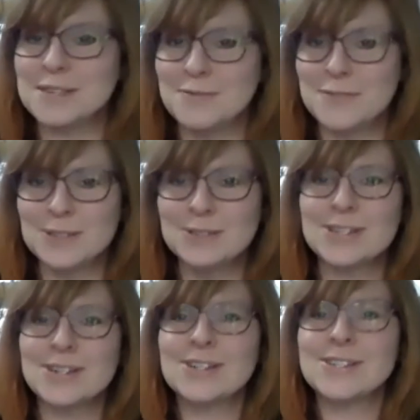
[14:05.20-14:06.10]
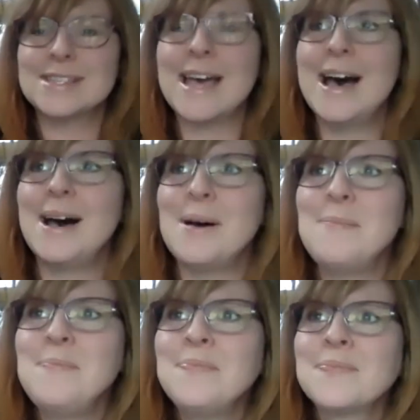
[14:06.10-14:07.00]
and filters.
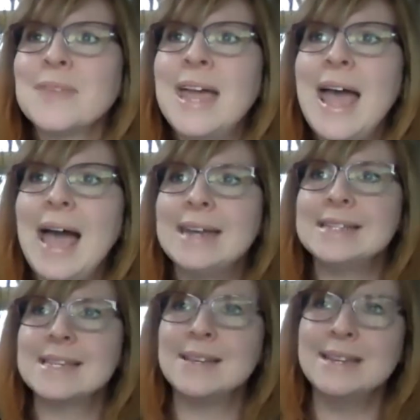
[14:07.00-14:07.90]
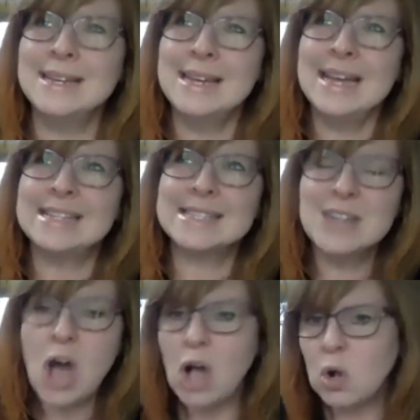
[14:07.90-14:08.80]
And it's
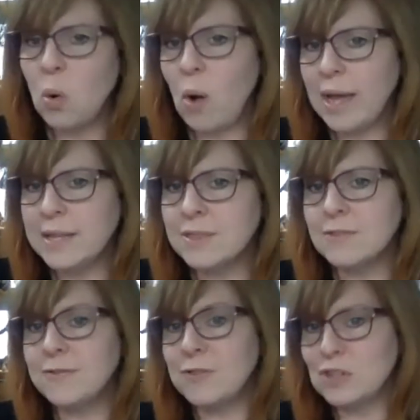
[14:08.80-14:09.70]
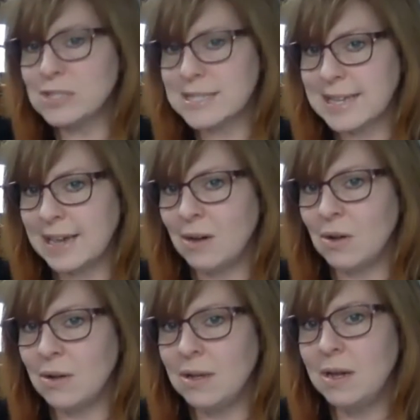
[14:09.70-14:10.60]
not quite the full
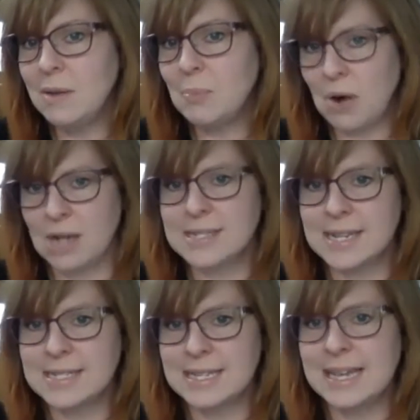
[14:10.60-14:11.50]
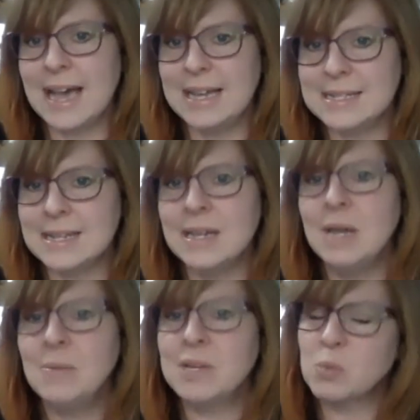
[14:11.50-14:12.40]
scale process yet,
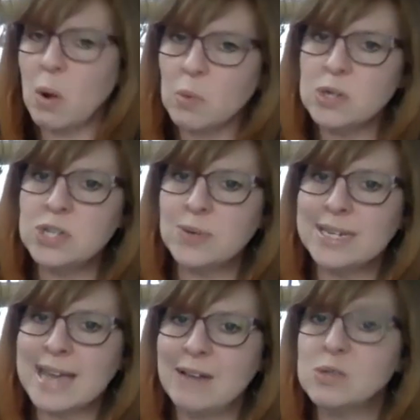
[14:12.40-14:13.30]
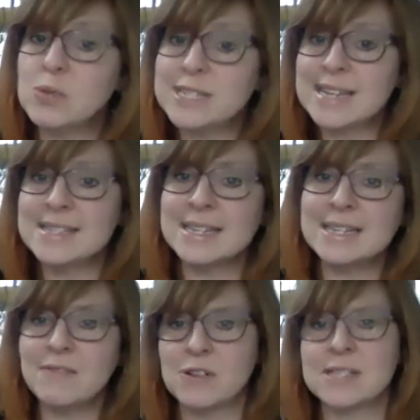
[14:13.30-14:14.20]
because what we're doing now is we're testing
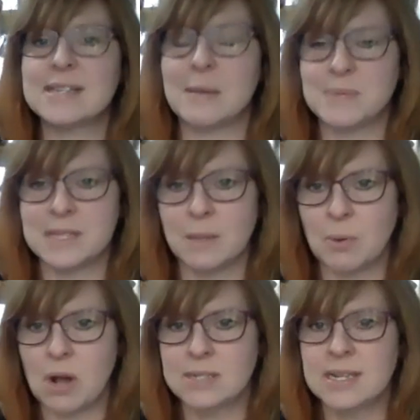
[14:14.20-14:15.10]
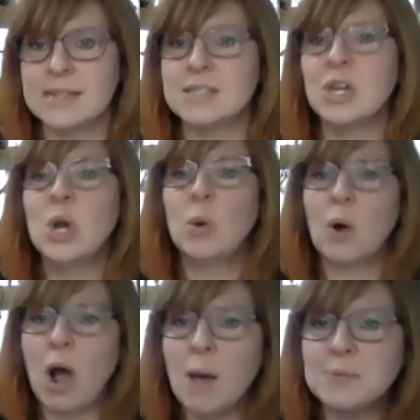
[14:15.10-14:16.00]
different steps in the process.
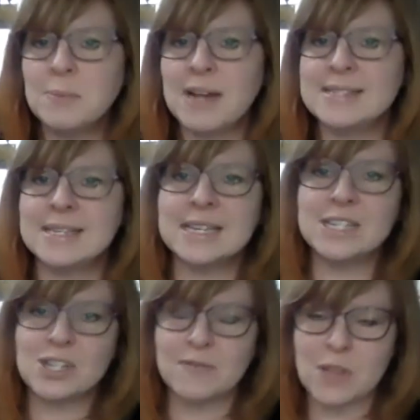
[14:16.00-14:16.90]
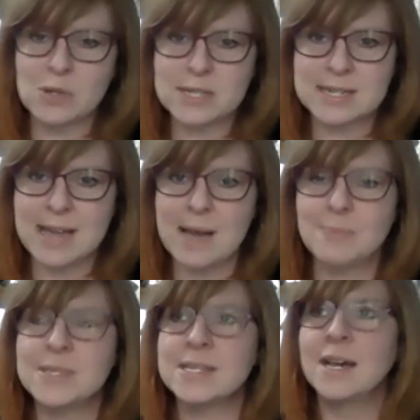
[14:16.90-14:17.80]
We're optimizing each of those
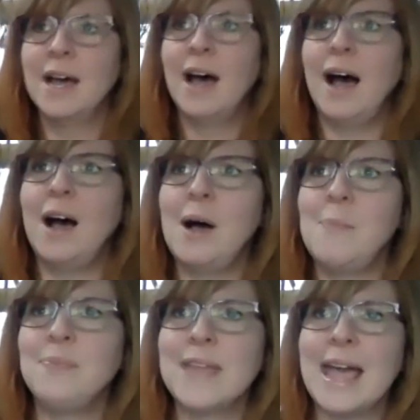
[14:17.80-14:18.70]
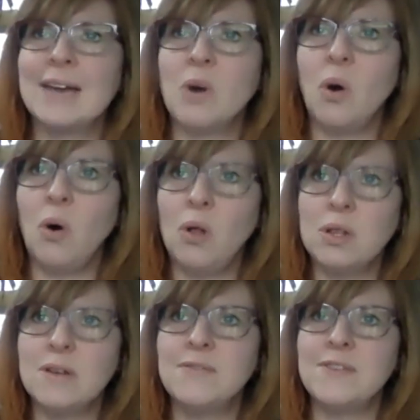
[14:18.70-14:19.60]
steps. And
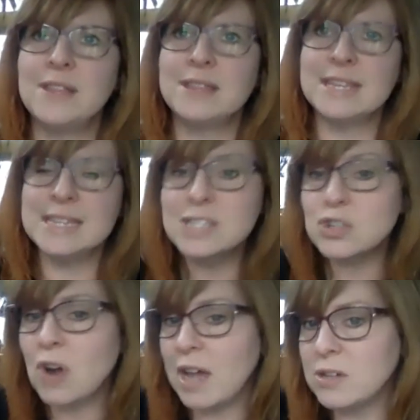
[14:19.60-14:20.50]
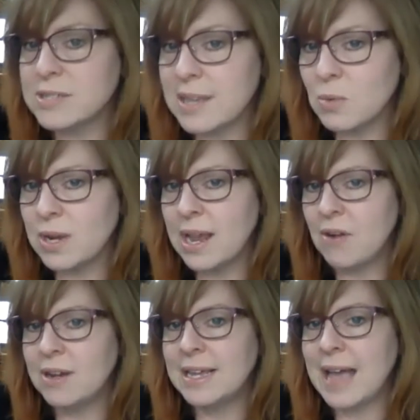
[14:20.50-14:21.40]
all of these trials that we're
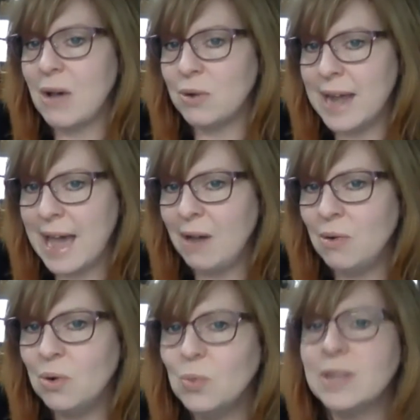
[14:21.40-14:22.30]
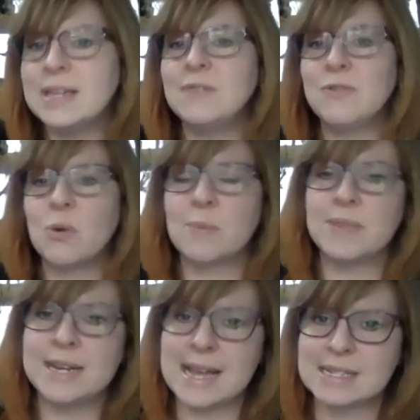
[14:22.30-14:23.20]
carrying out now will inform
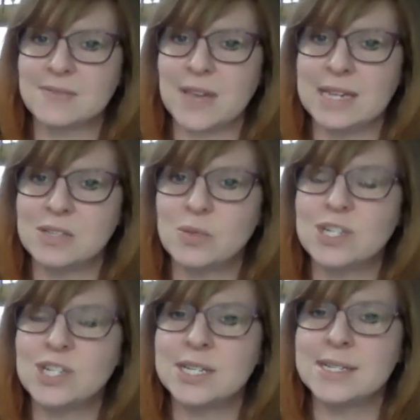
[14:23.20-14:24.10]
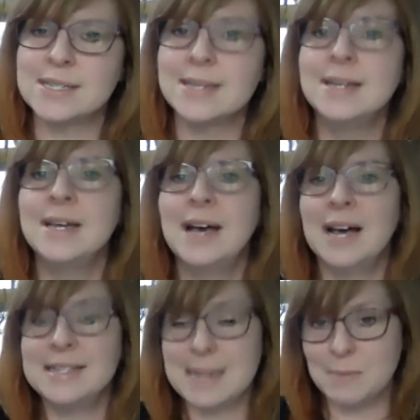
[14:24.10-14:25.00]
the next phase, which is
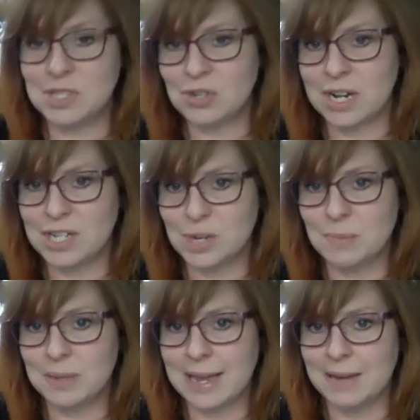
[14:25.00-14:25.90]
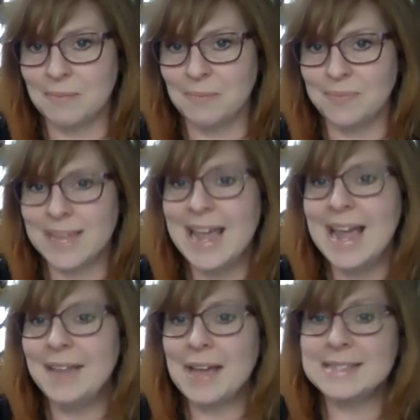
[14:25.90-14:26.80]
a demonstration plant.
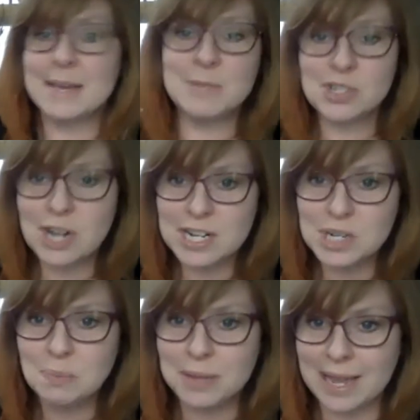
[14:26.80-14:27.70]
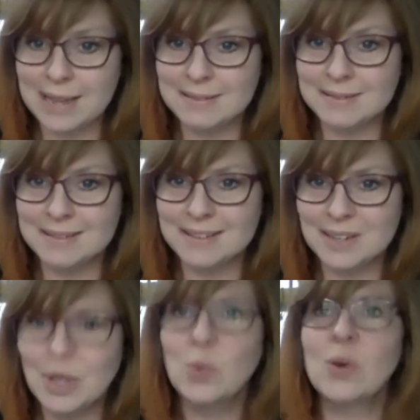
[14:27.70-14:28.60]
And that demonstration plant
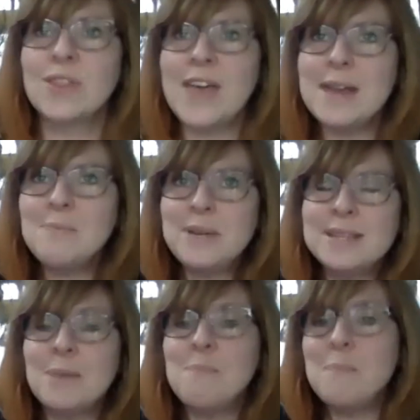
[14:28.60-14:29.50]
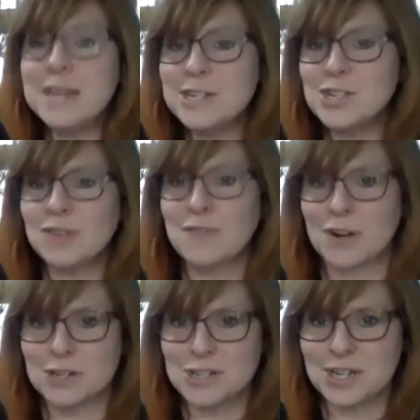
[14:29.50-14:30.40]
will then be the miniature
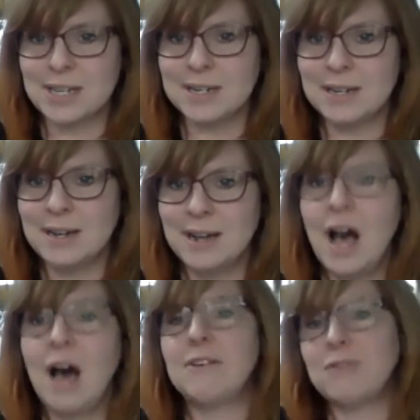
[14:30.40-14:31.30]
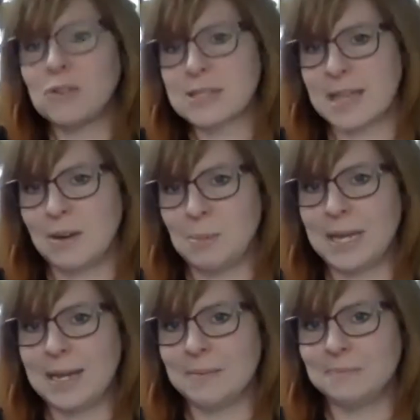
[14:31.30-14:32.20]
version of a full-scale plant.